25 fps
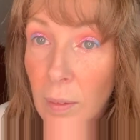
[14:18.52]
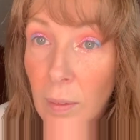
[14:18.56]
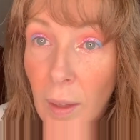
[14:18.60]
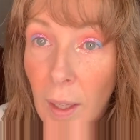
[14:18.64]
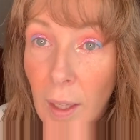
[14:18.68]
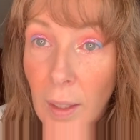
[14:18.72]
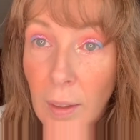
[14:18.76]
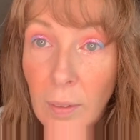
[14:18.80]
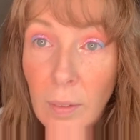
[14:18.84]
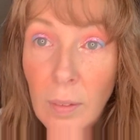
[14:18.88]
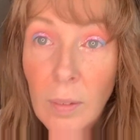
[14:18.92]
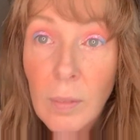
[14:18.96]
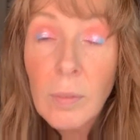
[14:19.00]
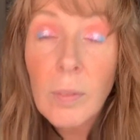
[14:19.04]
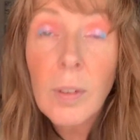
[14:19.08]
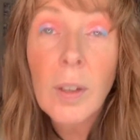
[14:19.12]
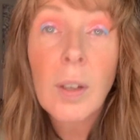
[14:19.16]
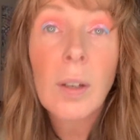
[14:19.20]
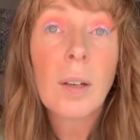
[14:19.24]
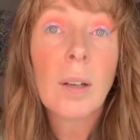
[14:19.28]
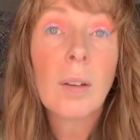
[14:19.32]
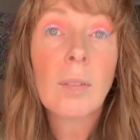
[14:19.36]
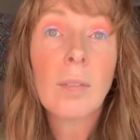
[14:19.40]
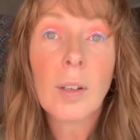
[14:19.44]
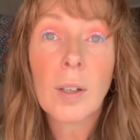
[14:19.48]
That is a
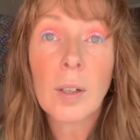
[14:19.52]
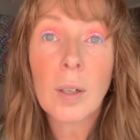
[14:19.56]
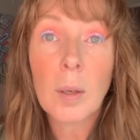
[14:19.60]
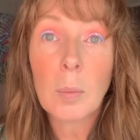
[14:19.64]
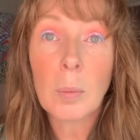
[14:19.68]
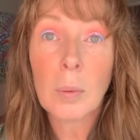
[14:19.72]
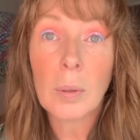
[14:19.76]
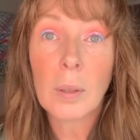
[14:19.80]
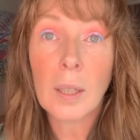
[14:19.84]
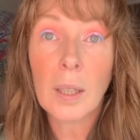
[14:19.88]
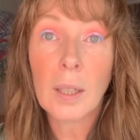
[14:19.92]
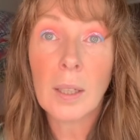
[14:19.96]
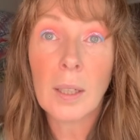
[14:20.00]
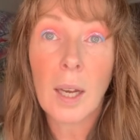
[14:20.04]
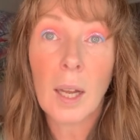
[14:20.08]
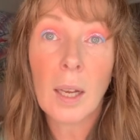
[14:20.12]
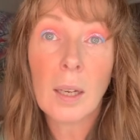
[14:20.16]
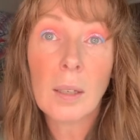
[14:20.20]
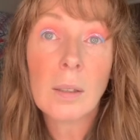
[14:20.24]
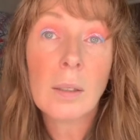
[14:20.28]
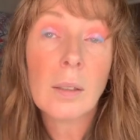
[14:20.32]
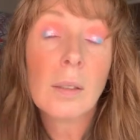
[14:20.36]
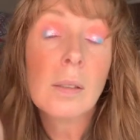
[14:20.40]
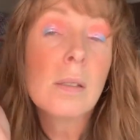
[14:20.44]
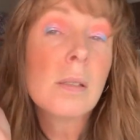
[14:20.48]
very, very pretty
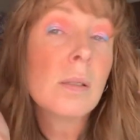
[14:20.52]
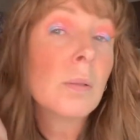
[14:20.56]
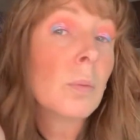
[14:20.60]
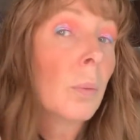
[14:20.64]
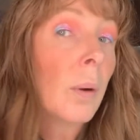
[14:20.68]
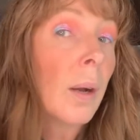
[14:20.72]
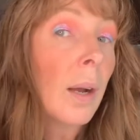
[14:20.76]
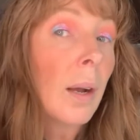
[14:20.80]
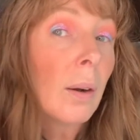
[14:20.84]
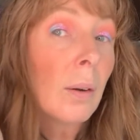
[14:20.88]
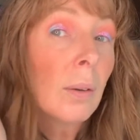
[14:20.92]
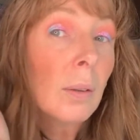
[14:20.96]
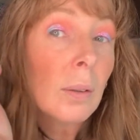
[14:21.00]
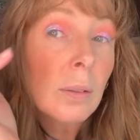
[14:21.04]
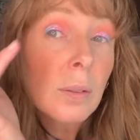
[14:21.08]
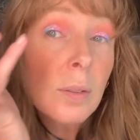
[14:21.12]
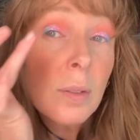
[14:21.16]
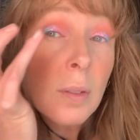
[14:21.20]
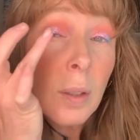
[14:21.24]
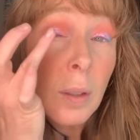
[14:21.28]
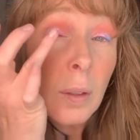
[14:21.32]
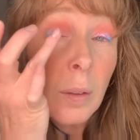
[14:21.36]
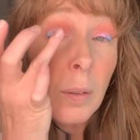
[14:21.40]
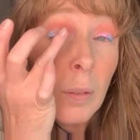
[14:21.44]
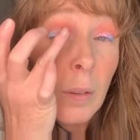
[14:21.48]
color as well.
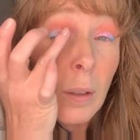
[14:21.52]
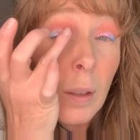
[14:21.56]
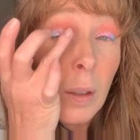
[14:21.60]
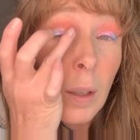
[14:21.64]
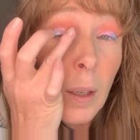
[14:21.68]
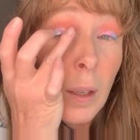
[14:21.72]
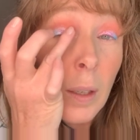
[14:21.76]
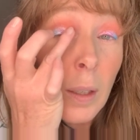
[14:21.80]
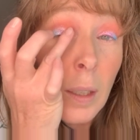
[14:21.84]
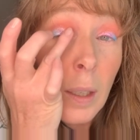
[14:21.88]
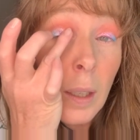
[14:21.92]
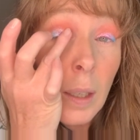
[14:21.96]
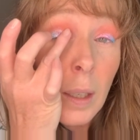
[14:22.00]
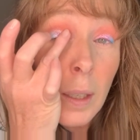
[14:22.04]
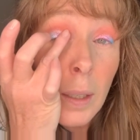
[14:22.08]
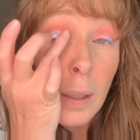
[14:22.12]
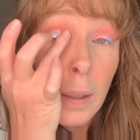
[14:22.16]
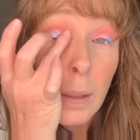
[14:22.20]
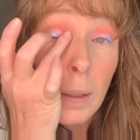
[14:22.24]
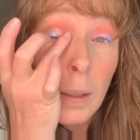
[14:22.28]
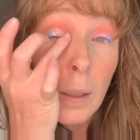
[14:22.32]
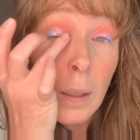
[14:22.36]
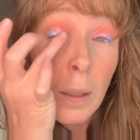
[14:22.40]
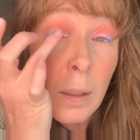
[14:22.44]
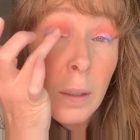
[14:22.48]
So a lot of
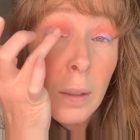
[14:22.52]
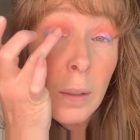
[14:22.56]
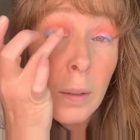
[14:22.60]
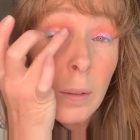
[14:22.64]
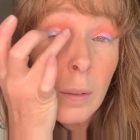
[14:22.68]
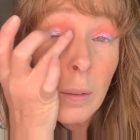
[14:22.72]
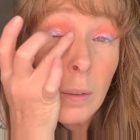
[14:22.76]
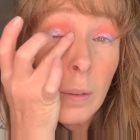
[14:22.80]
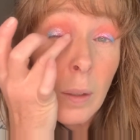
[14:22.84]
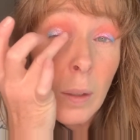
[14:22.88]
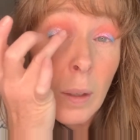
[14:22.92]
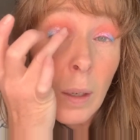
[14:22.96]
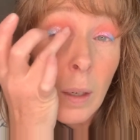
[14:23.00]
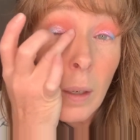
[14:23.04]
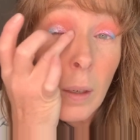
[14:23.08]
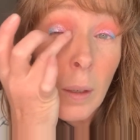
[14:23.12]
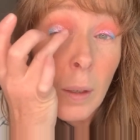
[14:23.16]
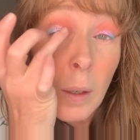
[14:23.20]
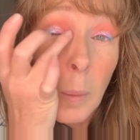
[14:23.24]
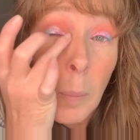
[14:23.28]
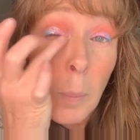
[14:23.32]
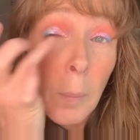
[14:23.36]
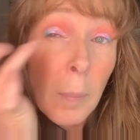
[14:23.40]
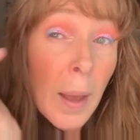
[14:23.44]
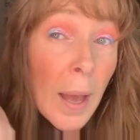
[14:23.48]
glitter, a lot of not a
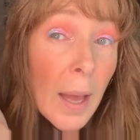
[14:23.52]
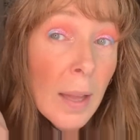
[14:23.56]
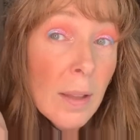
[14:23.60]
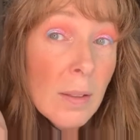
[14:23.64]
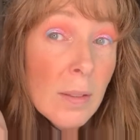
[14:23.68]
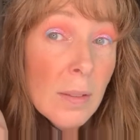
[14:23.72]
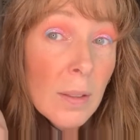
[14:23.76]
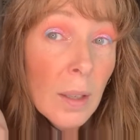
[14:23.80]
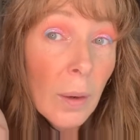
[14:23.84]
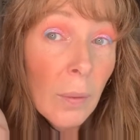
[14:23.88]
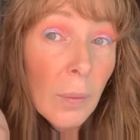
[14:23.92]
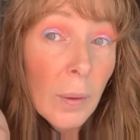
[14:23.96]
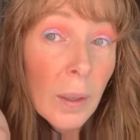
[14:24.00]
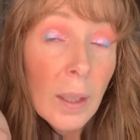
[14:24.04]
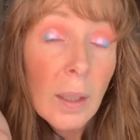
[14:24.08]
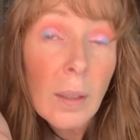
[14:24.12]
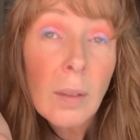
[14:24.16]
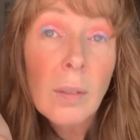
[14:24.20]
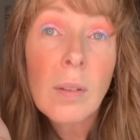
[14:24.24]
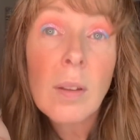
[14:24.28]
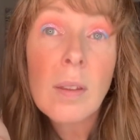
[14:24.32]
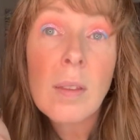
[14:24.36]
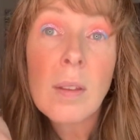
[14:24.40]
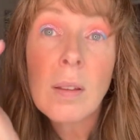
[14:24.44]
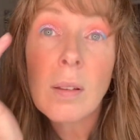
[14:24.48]
lot of mattes going
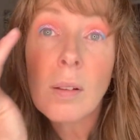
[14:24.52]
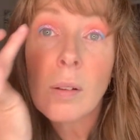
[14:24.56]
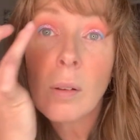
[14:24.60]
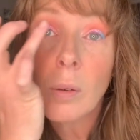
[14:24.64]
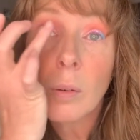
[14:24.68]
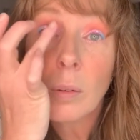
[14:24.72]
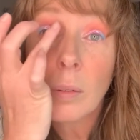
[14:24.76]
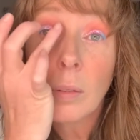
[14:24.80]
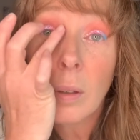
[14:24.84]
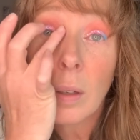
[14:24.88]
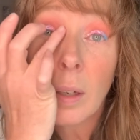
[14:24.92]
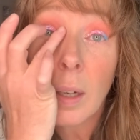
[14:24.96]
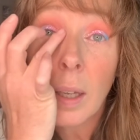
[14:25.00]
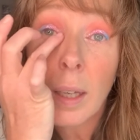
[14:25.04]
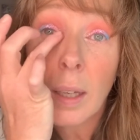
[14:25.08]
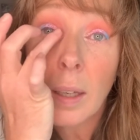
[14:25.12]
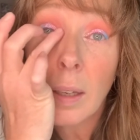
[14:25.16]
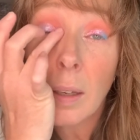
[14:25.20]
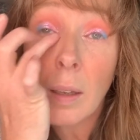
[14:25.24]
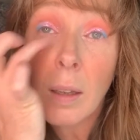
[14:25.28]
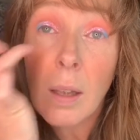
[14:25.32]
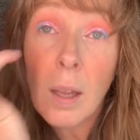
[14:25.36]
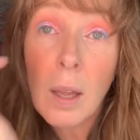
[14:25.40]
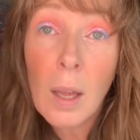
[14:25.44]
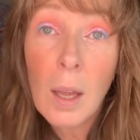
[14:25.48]
into this look
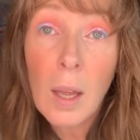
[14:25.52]
today.